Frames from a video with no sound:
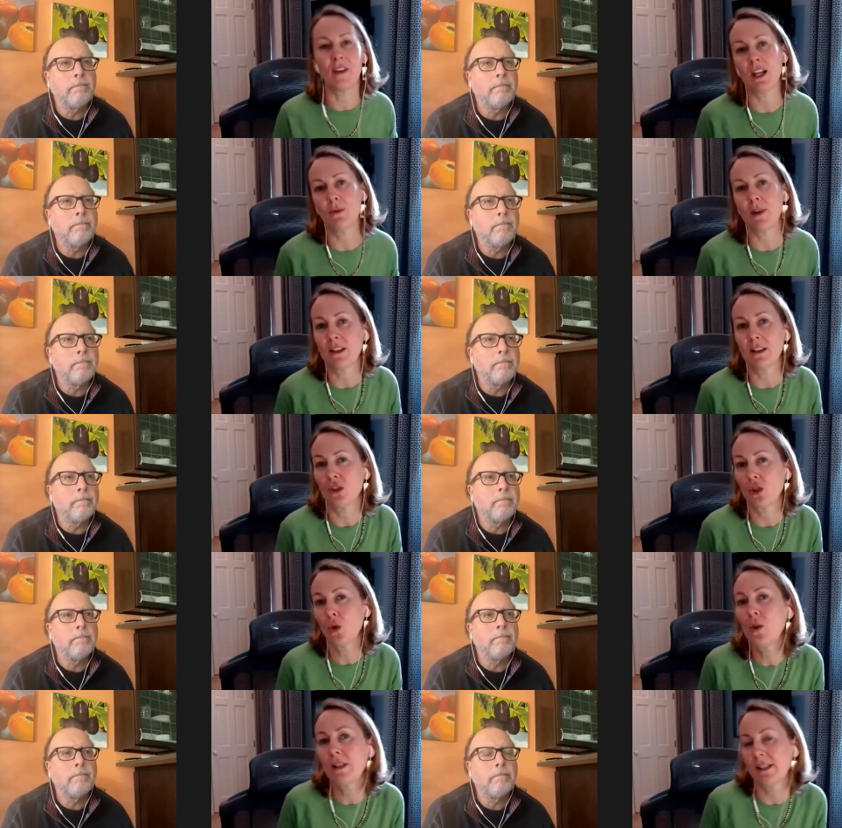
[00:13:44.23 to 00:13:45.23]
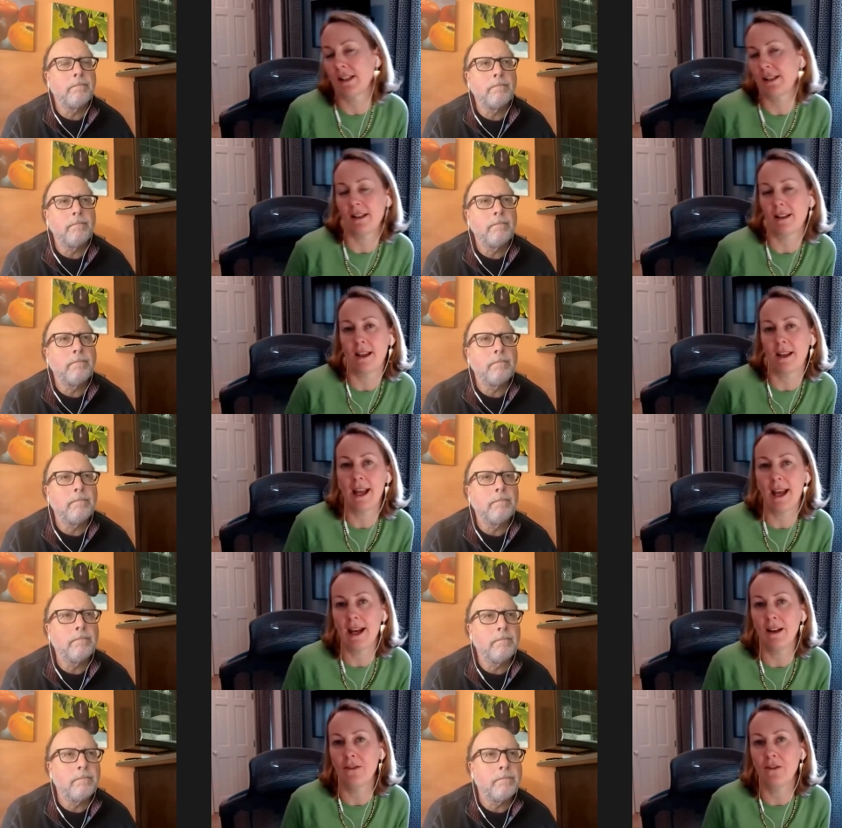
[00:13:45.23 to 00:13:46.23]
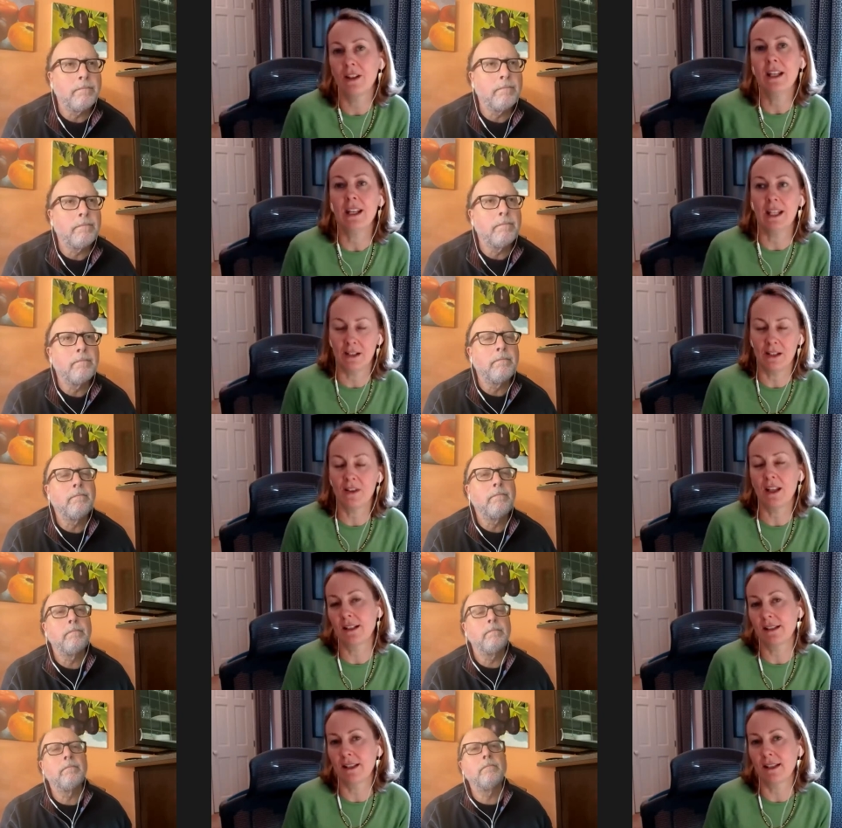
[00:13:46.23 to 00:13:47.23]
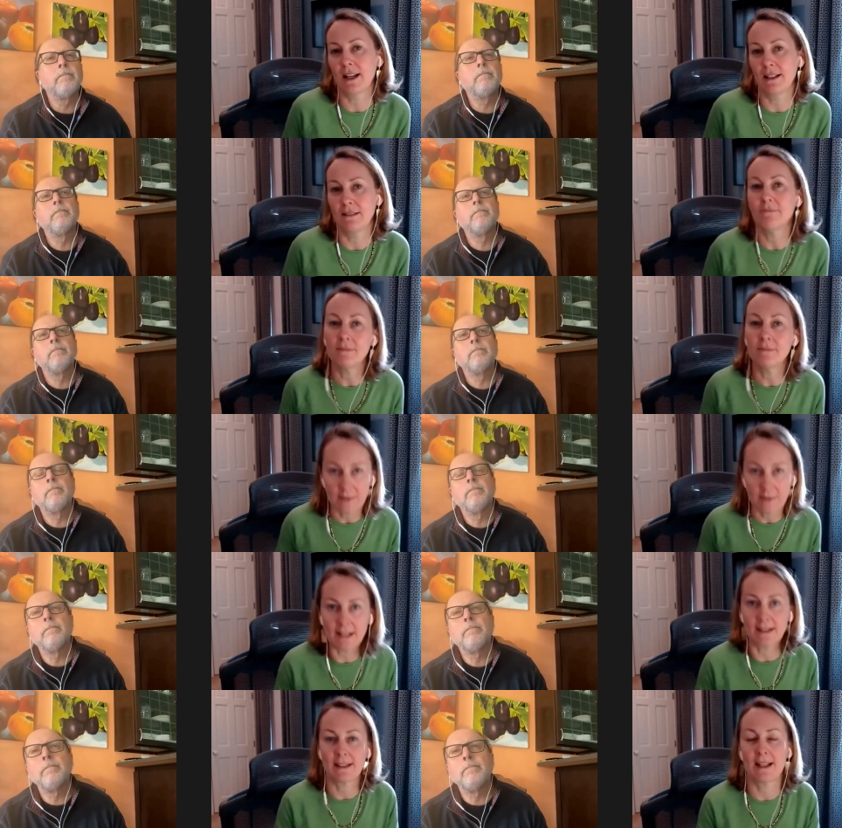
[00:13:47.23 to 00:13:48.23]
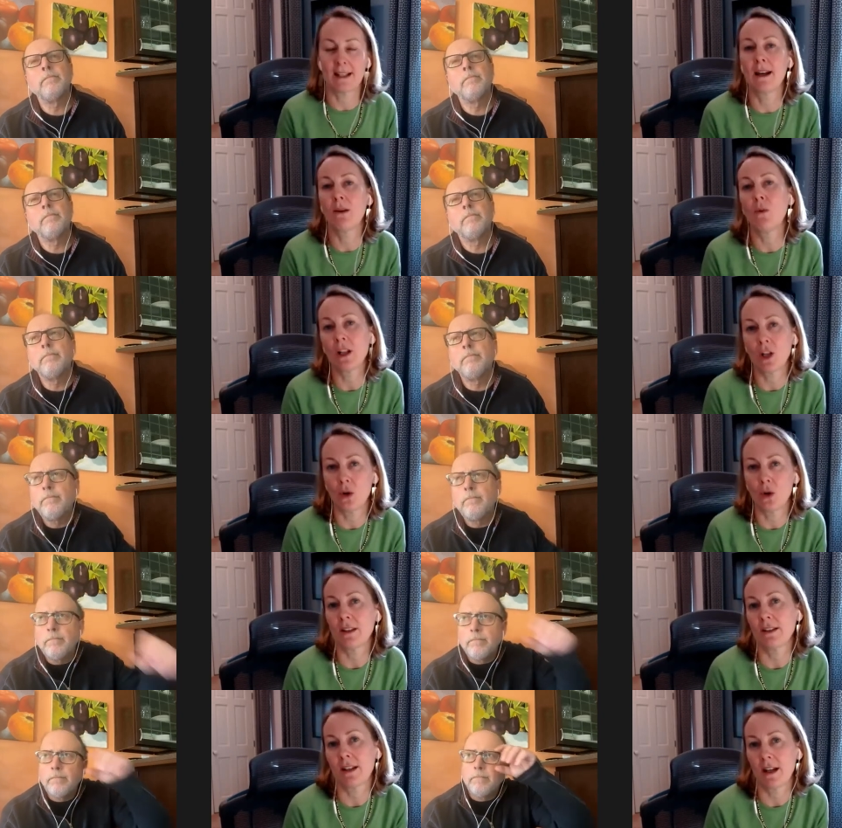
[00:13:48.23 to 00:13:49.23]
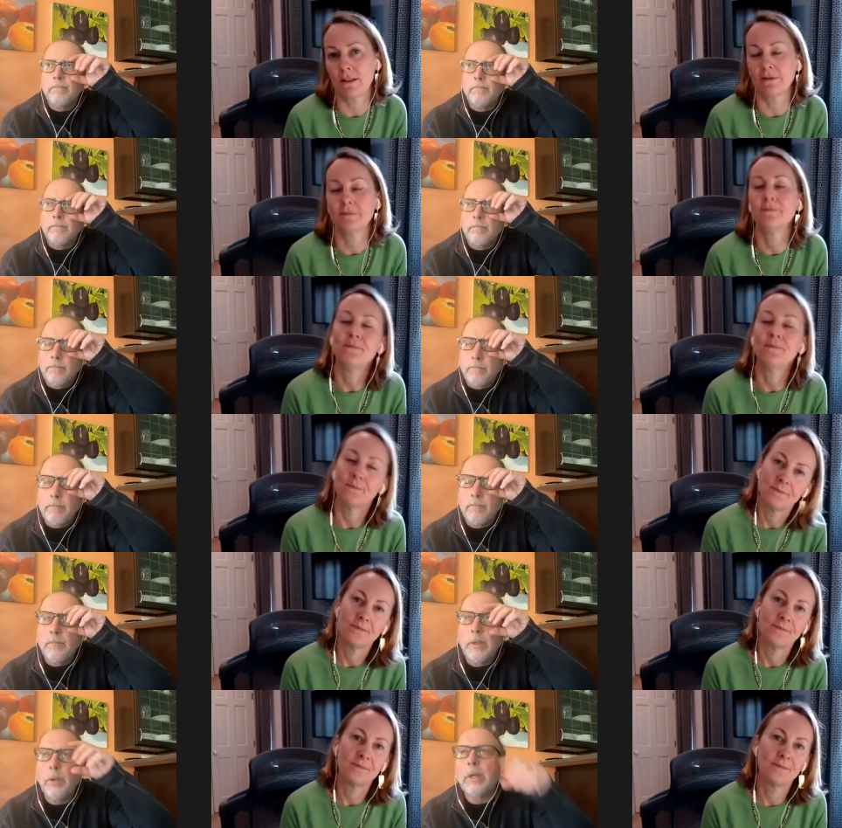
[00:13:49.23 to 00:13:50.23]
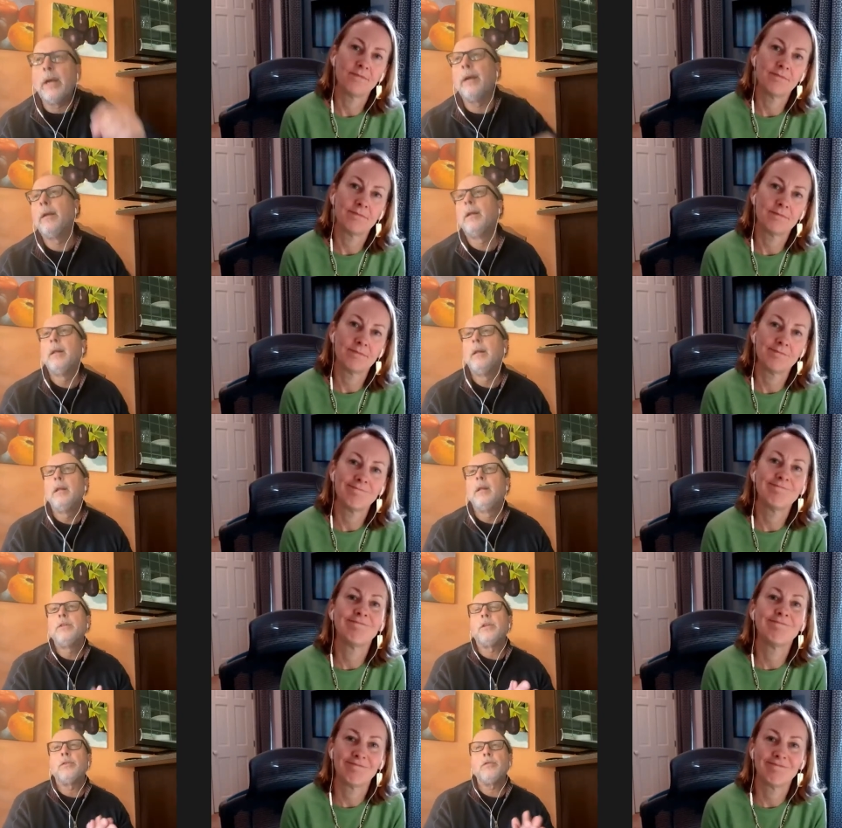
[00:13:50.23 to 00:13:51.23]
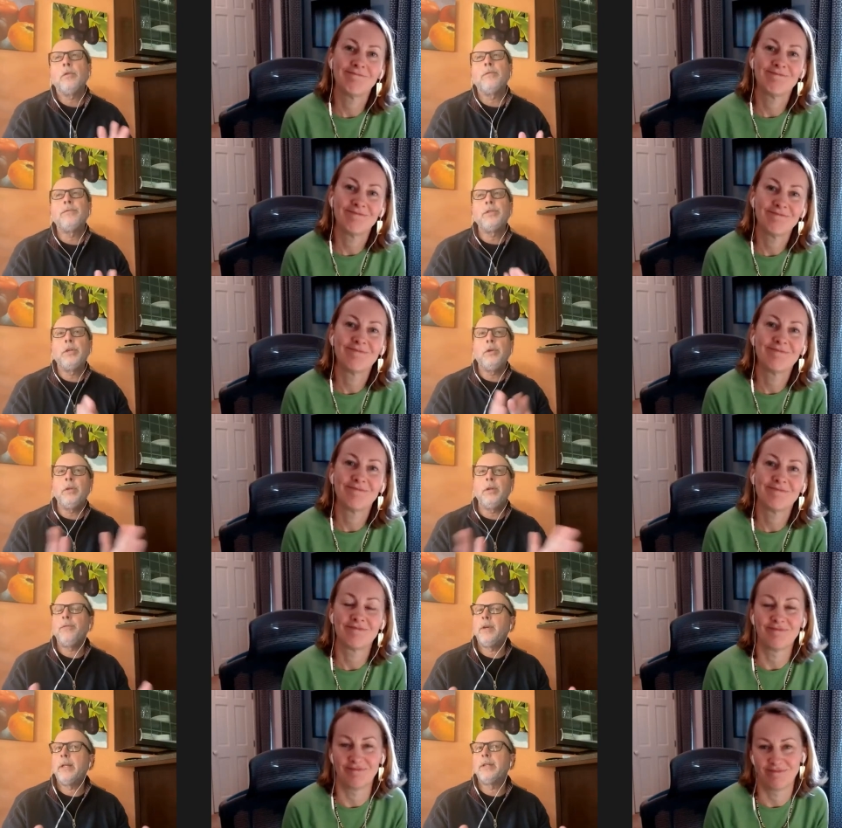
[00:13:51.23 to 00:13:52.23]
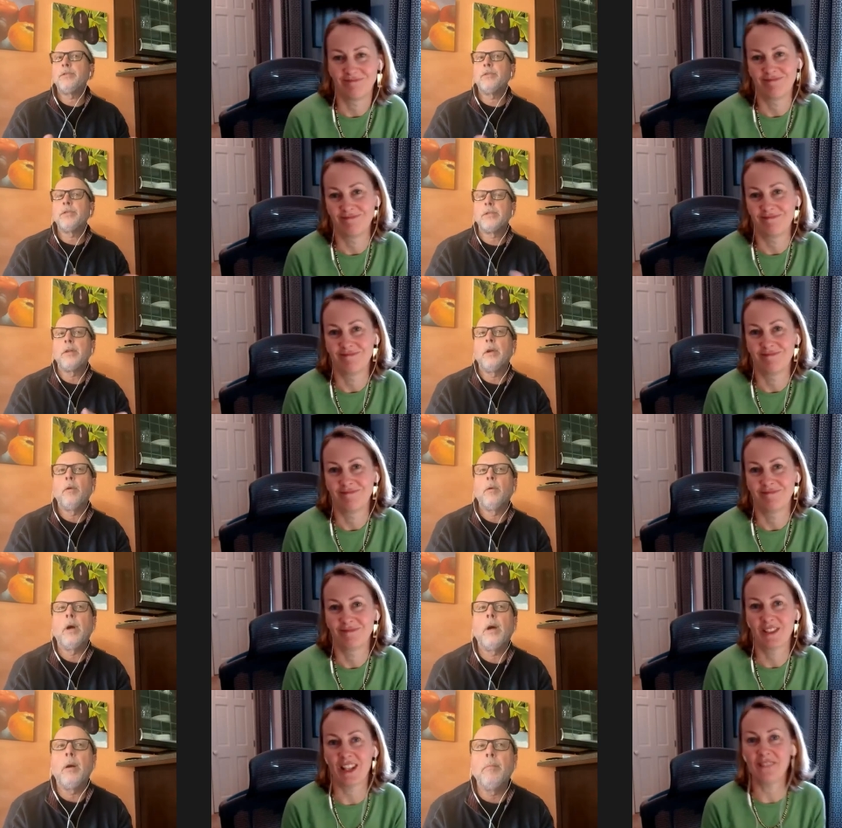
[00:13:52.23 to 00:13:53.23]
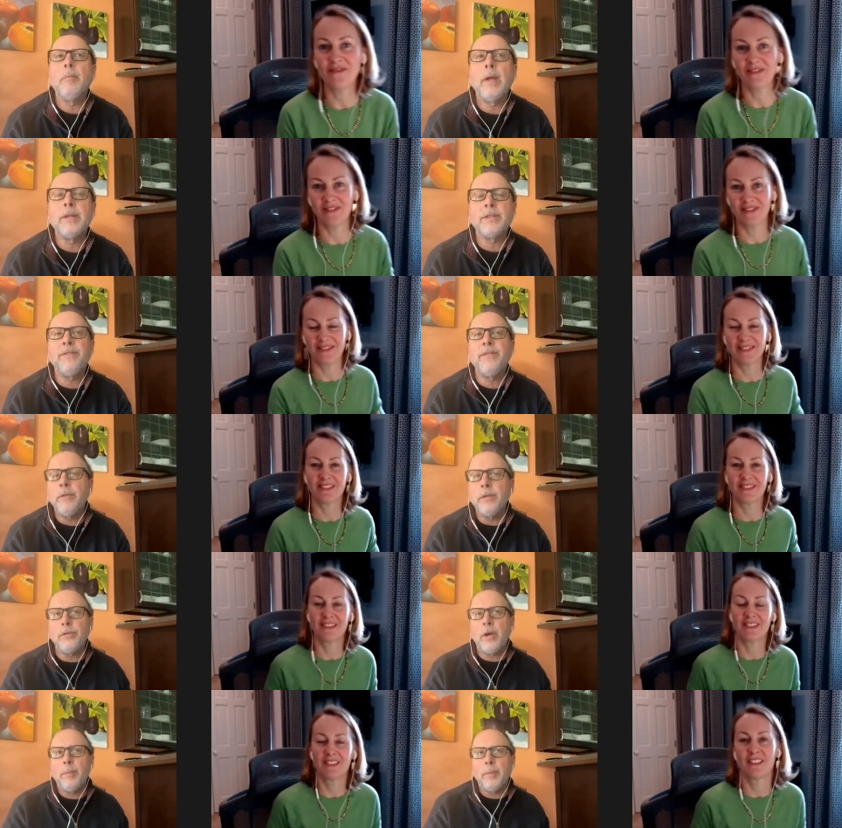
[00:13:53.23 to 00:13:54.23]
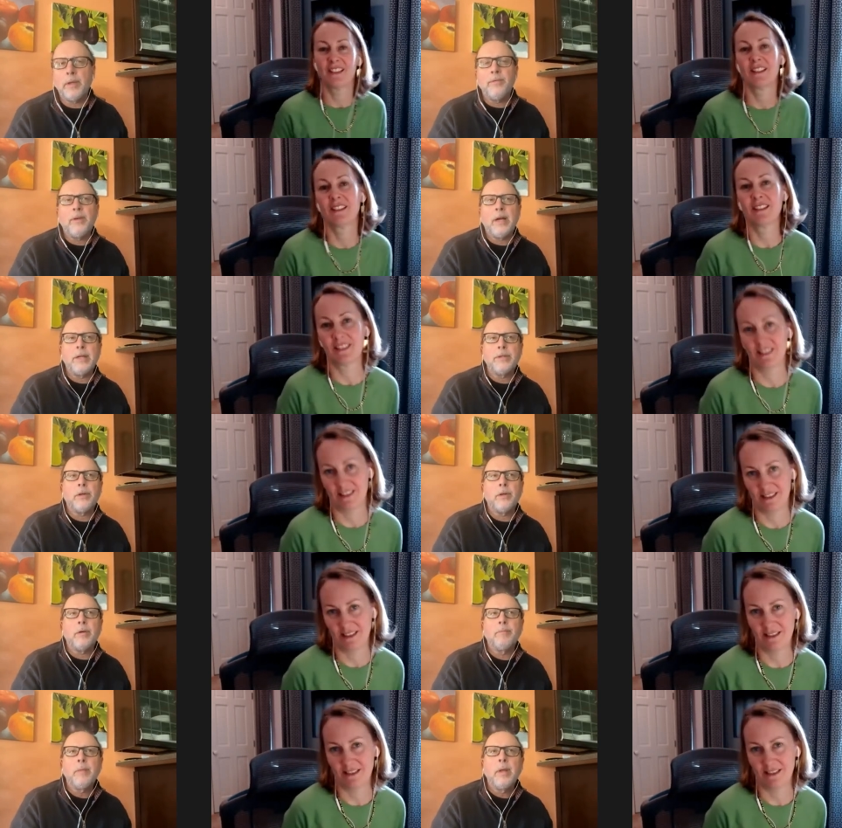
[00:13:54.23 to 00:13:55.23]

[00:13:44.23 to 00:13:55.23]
Speaker 1: evaluate the choices that they have if they mm-hmm. decide, yes, I, I want to go with Fidelity?
Speaker 2: Okay. So, sort of two different answers. So, um, okay. as a philanthropic advisor,